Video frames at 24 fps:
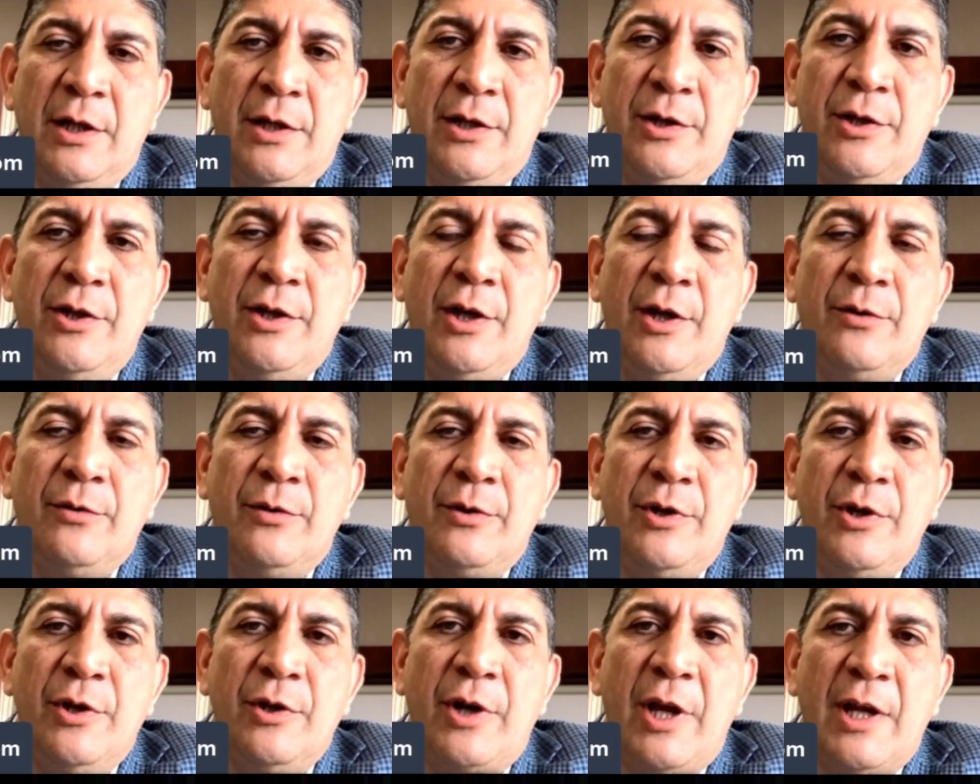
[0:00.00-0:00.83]
you know,
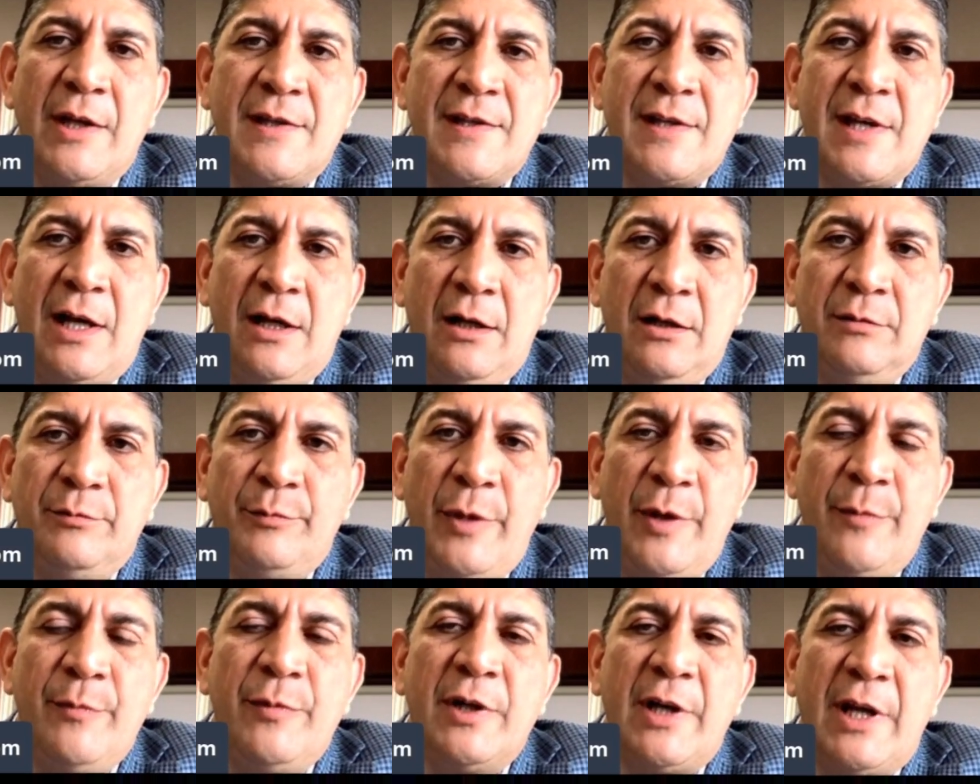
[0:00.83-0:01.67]
you can sell,
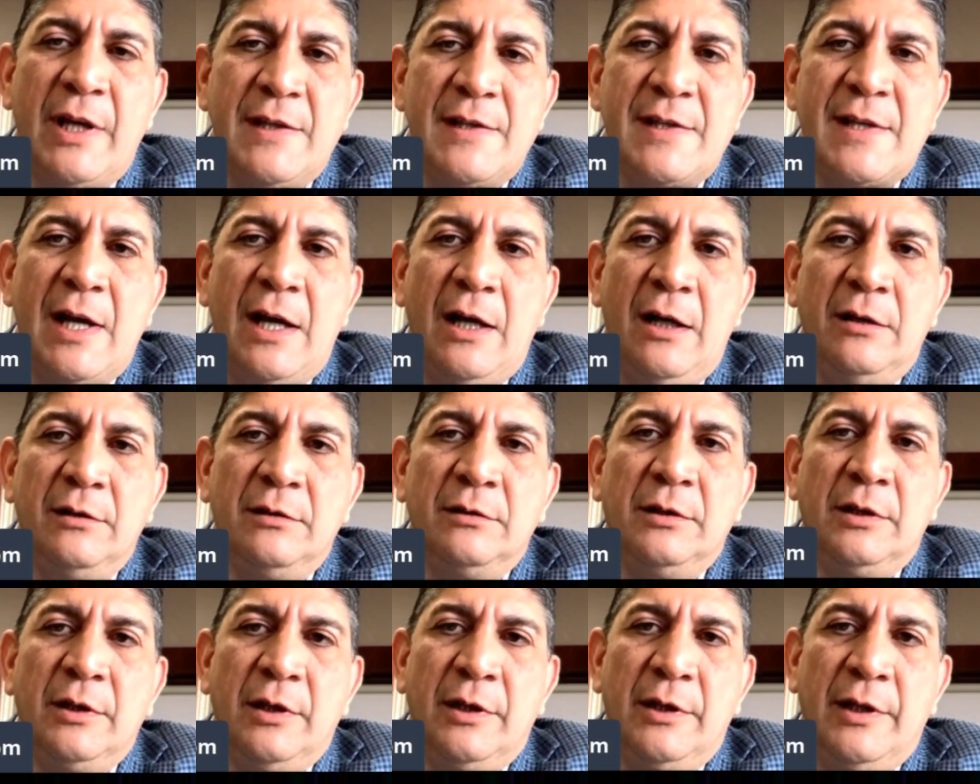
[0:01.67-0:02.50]
people can sell
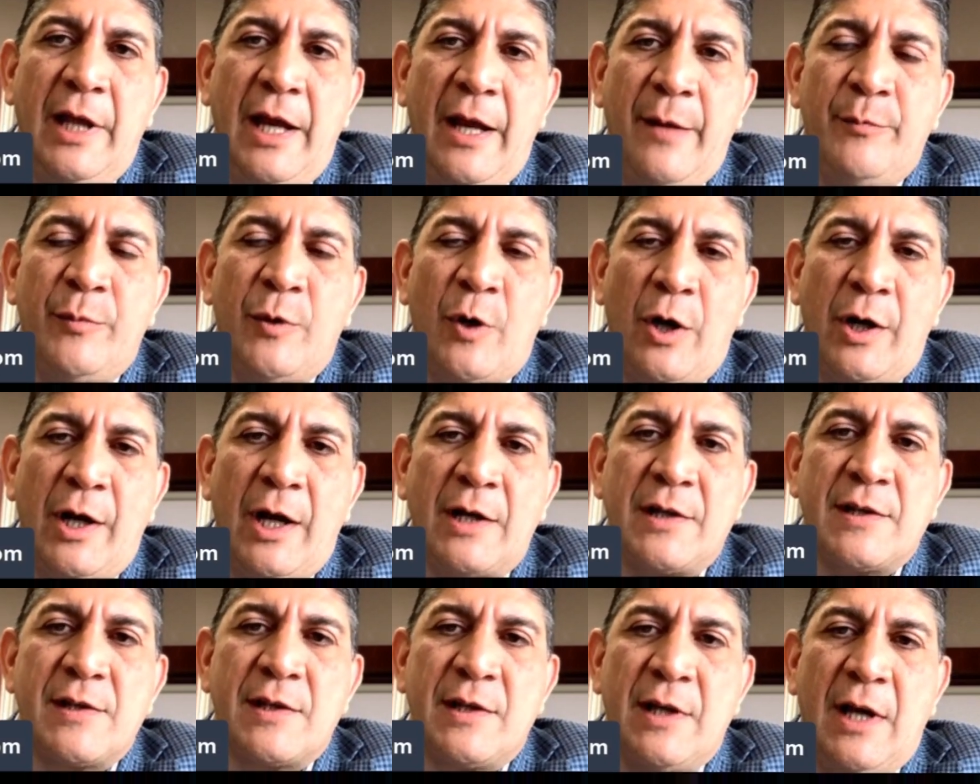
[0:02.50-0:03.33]
their
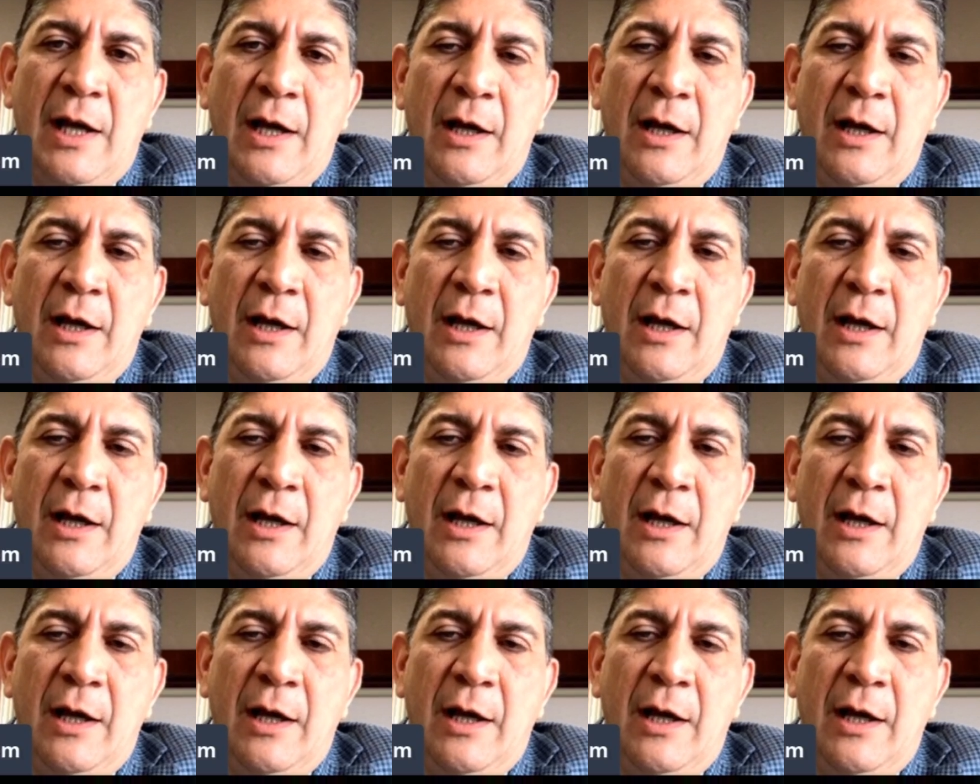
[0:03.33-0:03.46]
products